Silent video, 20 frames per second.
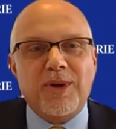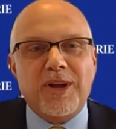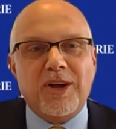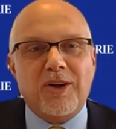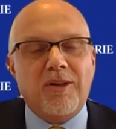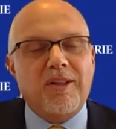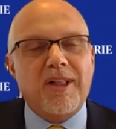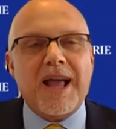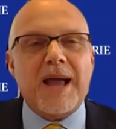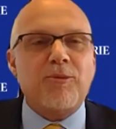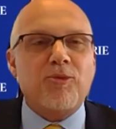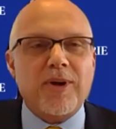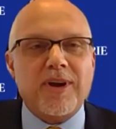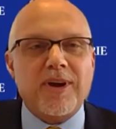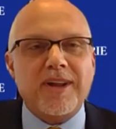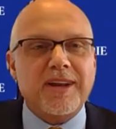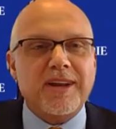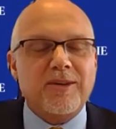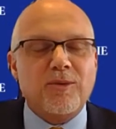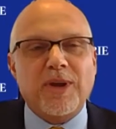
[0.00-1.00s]

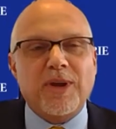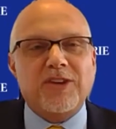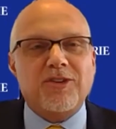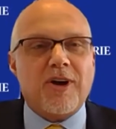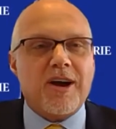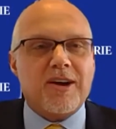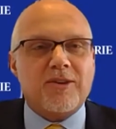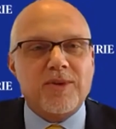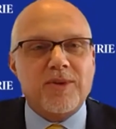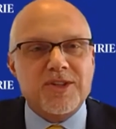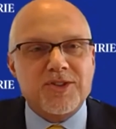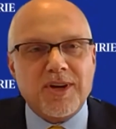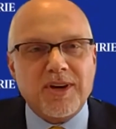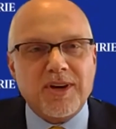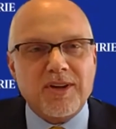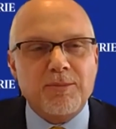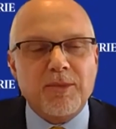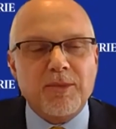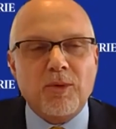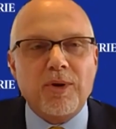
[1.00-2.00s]
collaborated and we talked to each
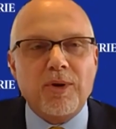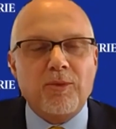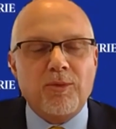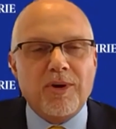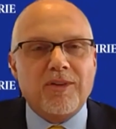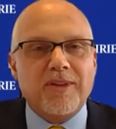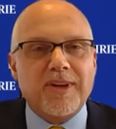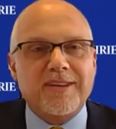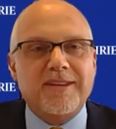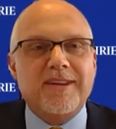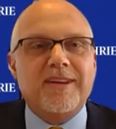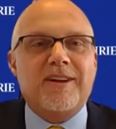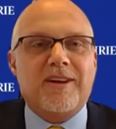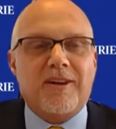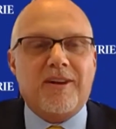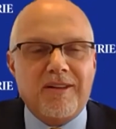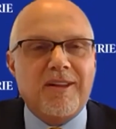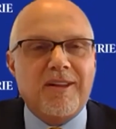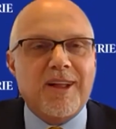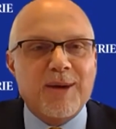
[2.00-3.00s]
other, but we really didn't
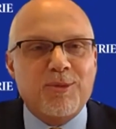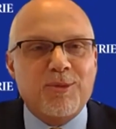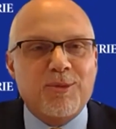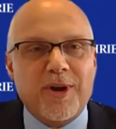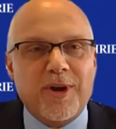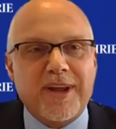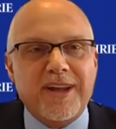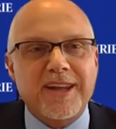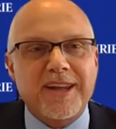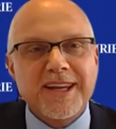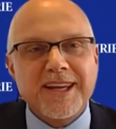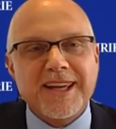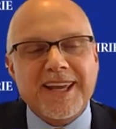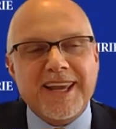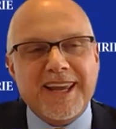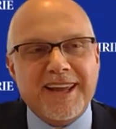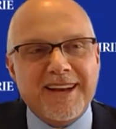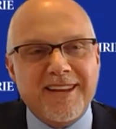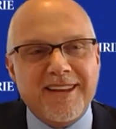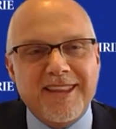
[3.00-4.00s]
collaborate.
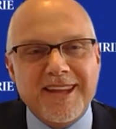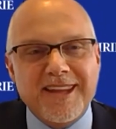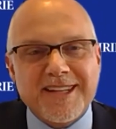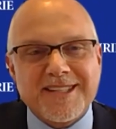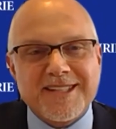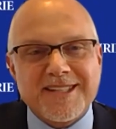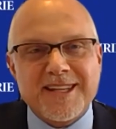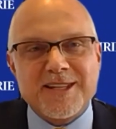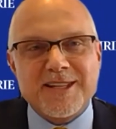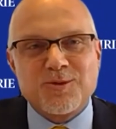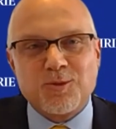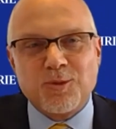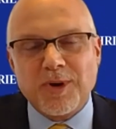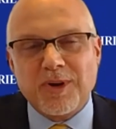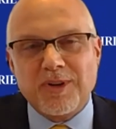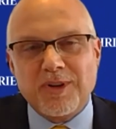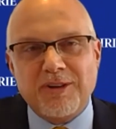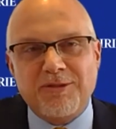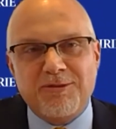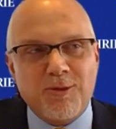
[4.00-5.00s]
And this has
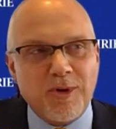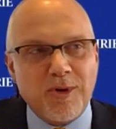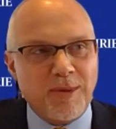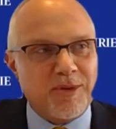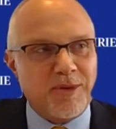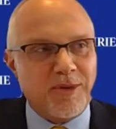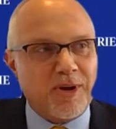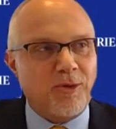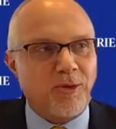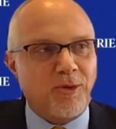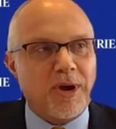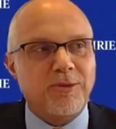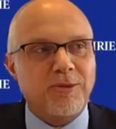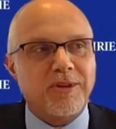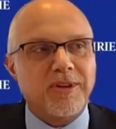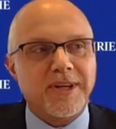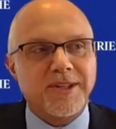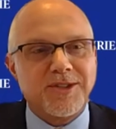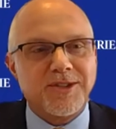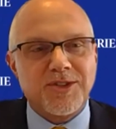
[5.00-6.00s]
really formed a great
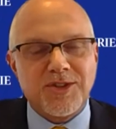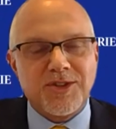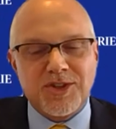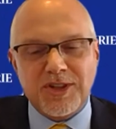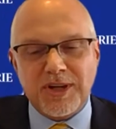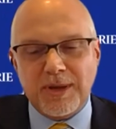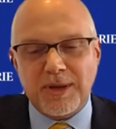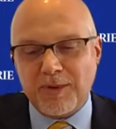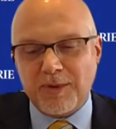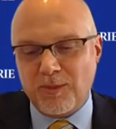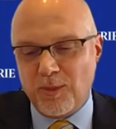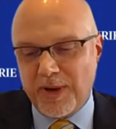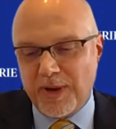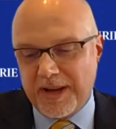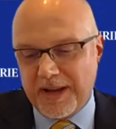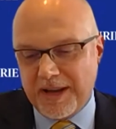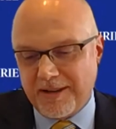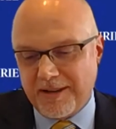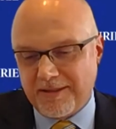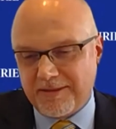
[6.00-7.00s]
relationship, and we
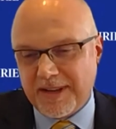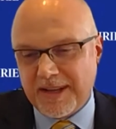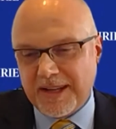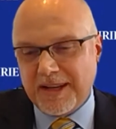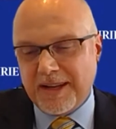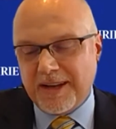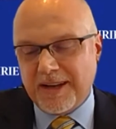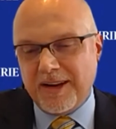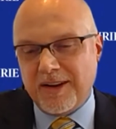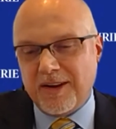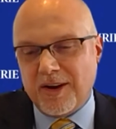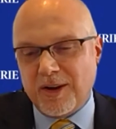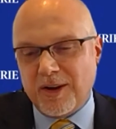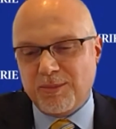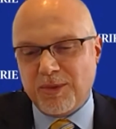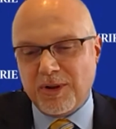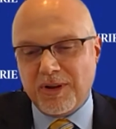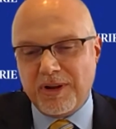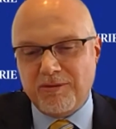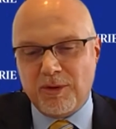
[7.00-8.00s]
have an
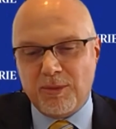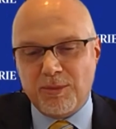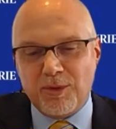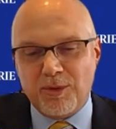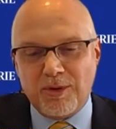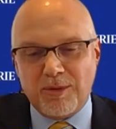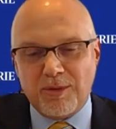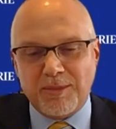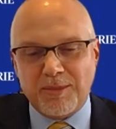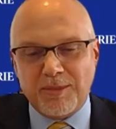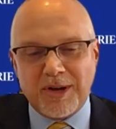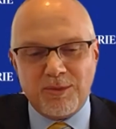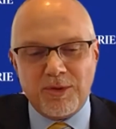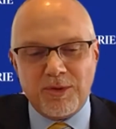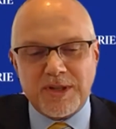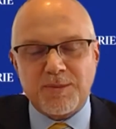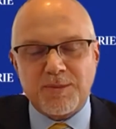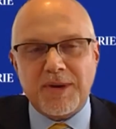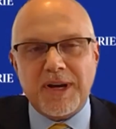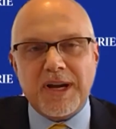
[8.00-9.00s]
unbelievable amount of
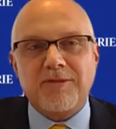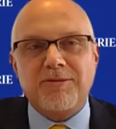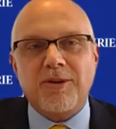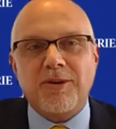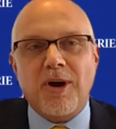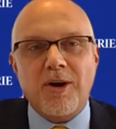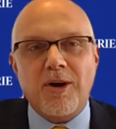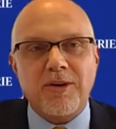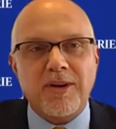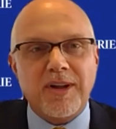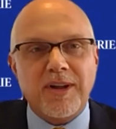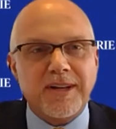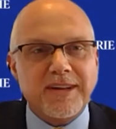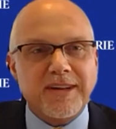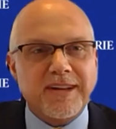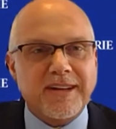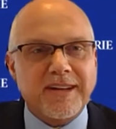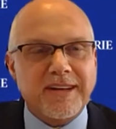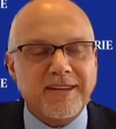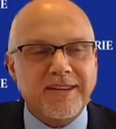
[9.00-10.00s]
respect for ARNET
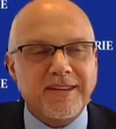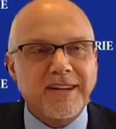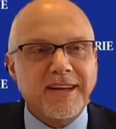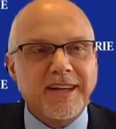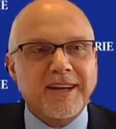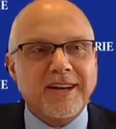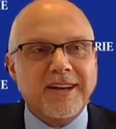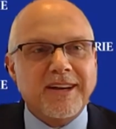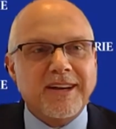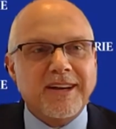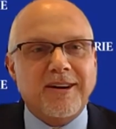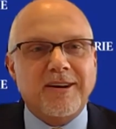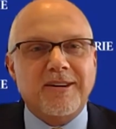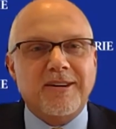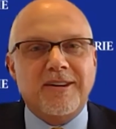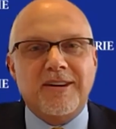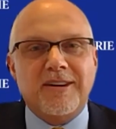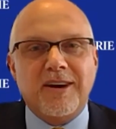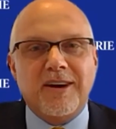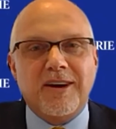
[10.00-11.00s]
and
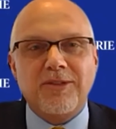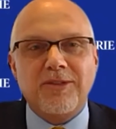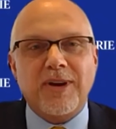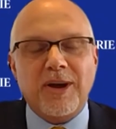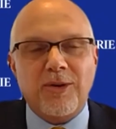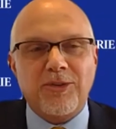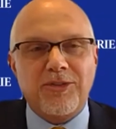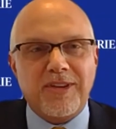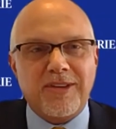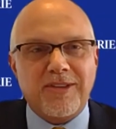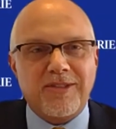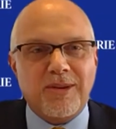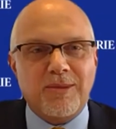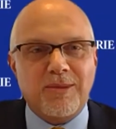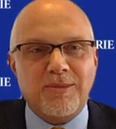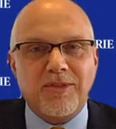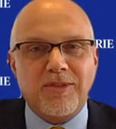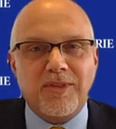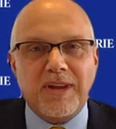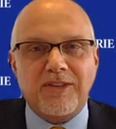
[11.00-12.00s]
our other health
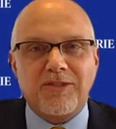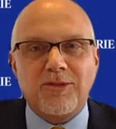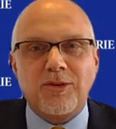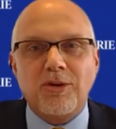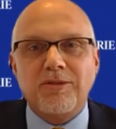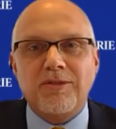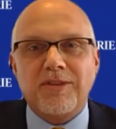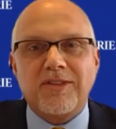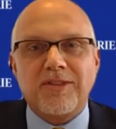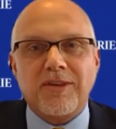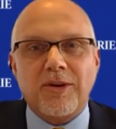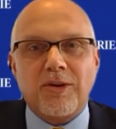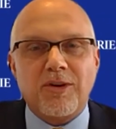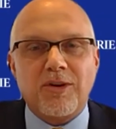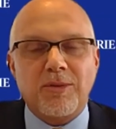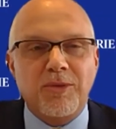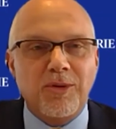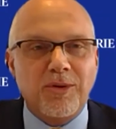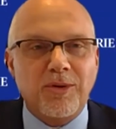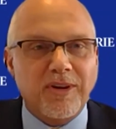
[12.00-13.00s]
systems that service our
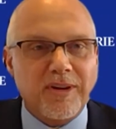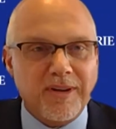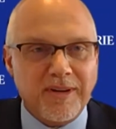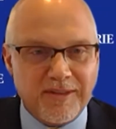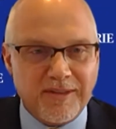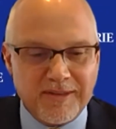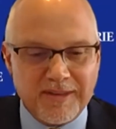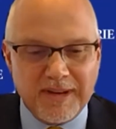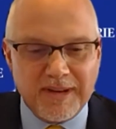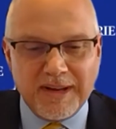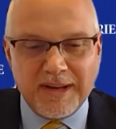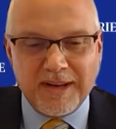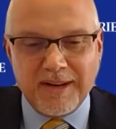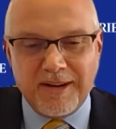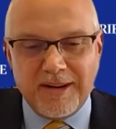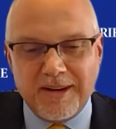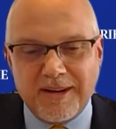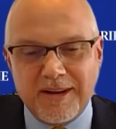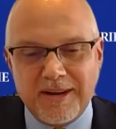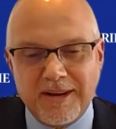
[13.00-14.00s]
communities
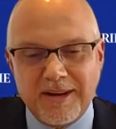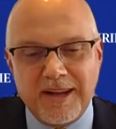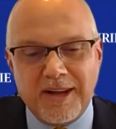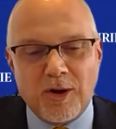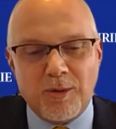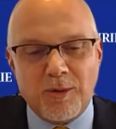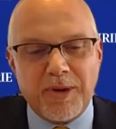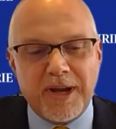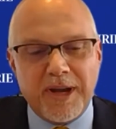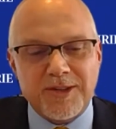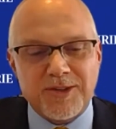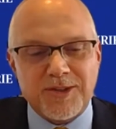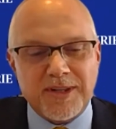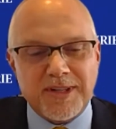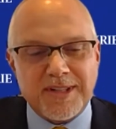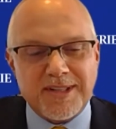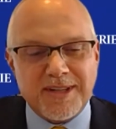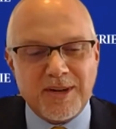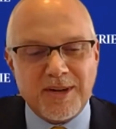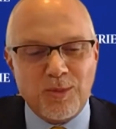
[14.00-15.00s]
and our
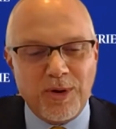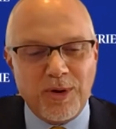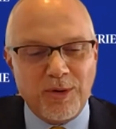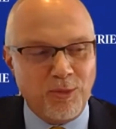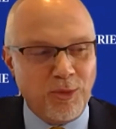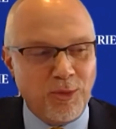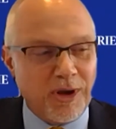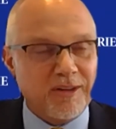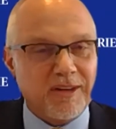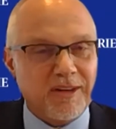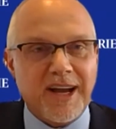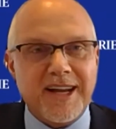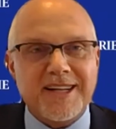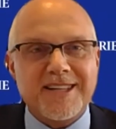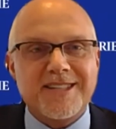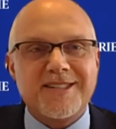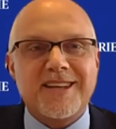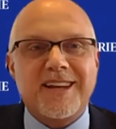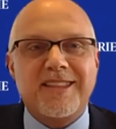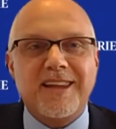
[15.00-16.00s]
patients. And we
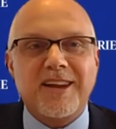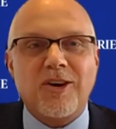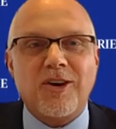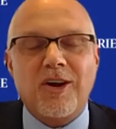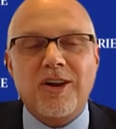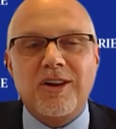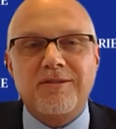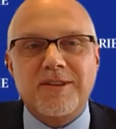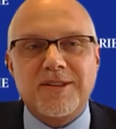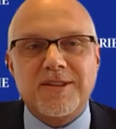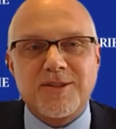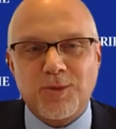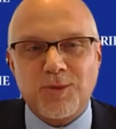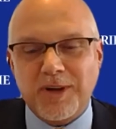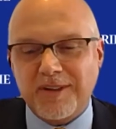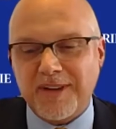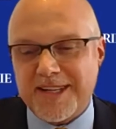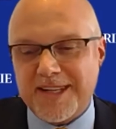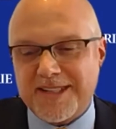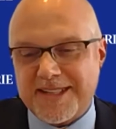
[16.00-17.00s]
realize, I think all of us
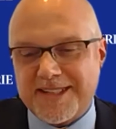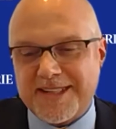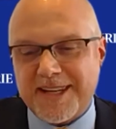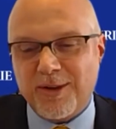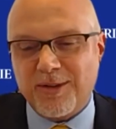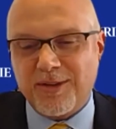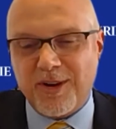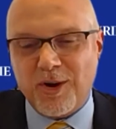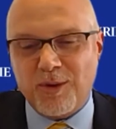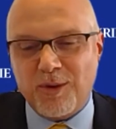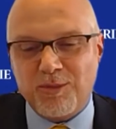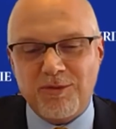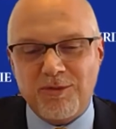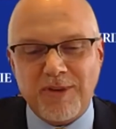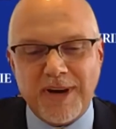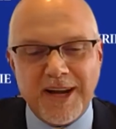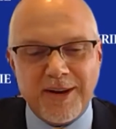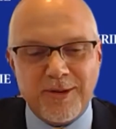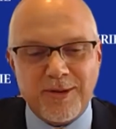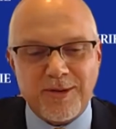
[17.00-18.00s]
realize as healthcare
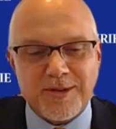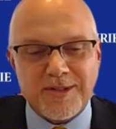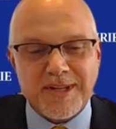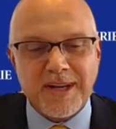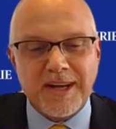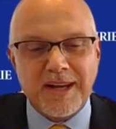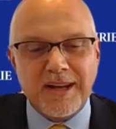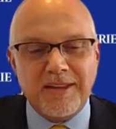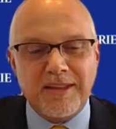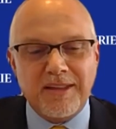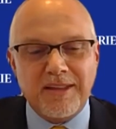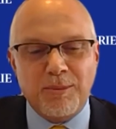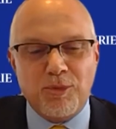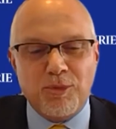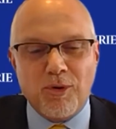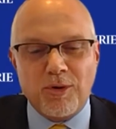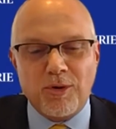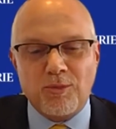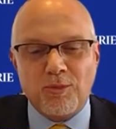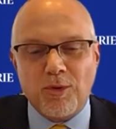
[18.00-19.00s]
providers, the
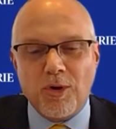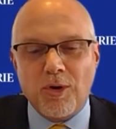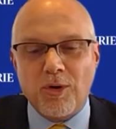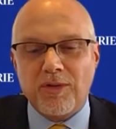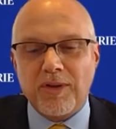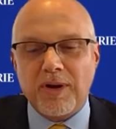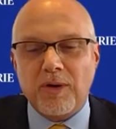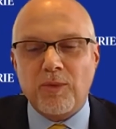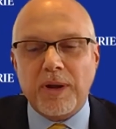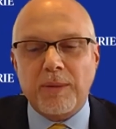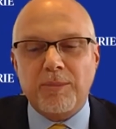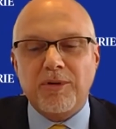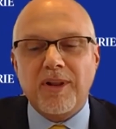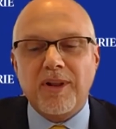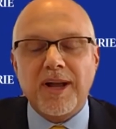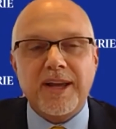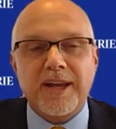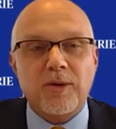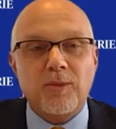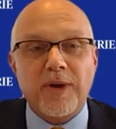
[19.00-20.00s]
important role that we
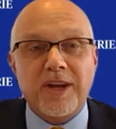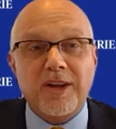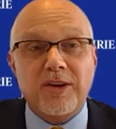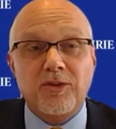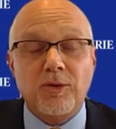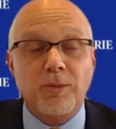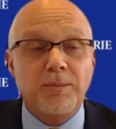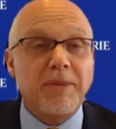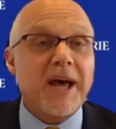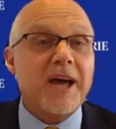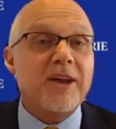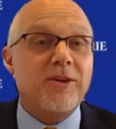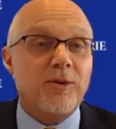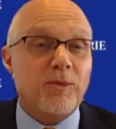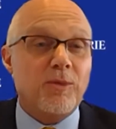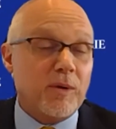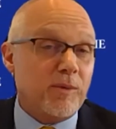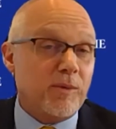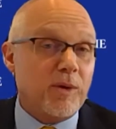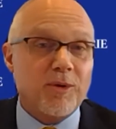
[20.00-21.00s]
play, and we can do better
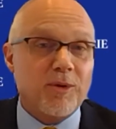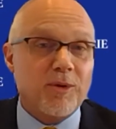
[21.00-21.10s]
when we